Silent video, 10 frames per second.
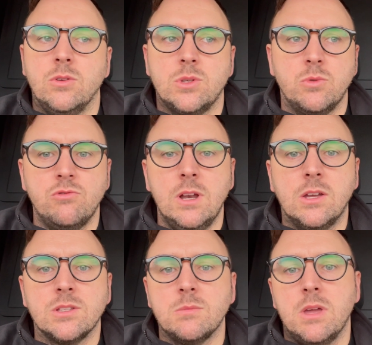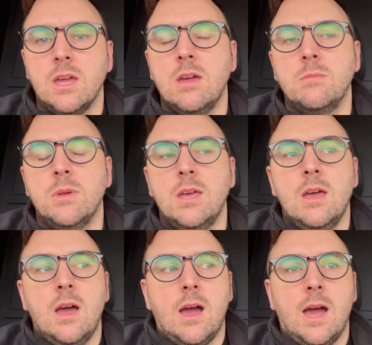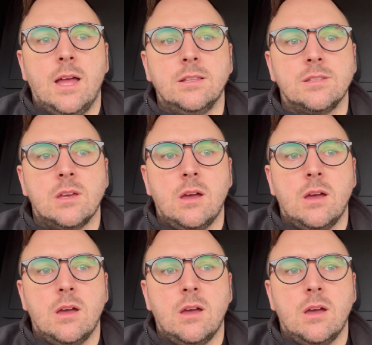So it was really good to meet him, and